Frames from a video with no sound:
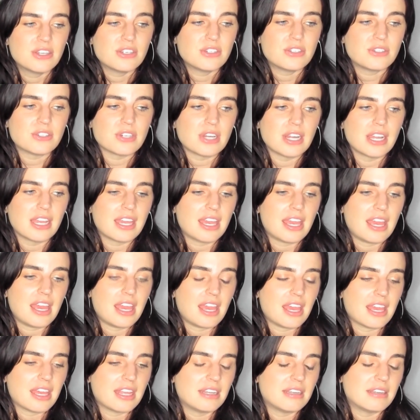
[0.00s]

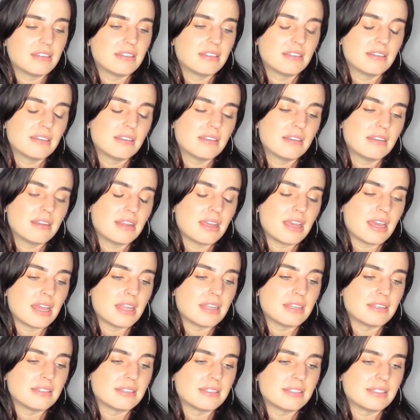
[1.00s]
drinking
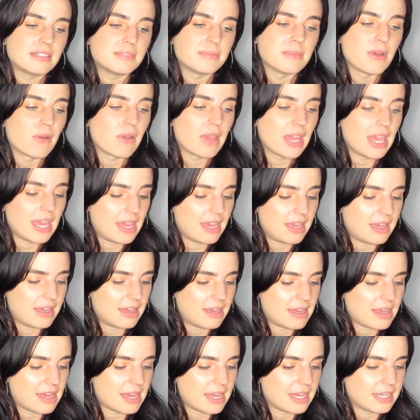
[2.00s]
and smoking
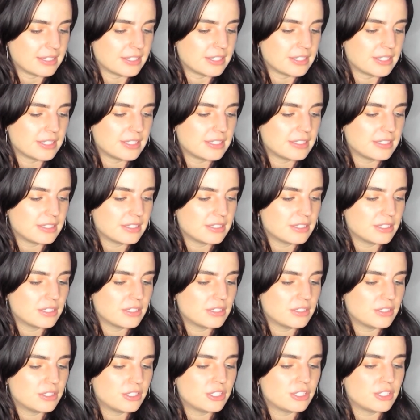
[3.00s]
as
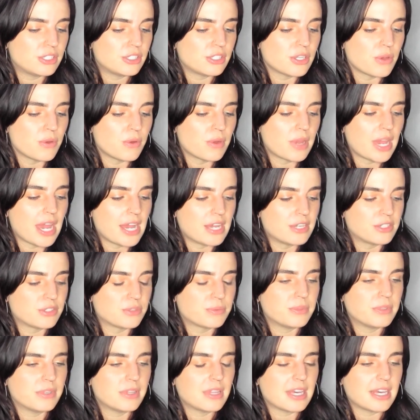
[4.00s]
so
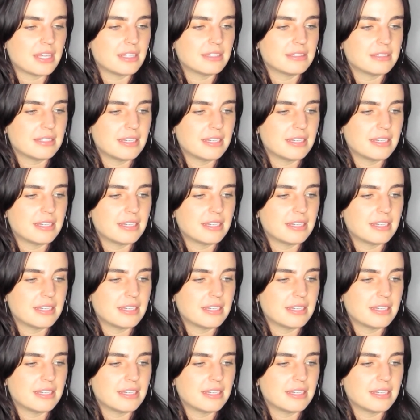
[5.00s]
casual that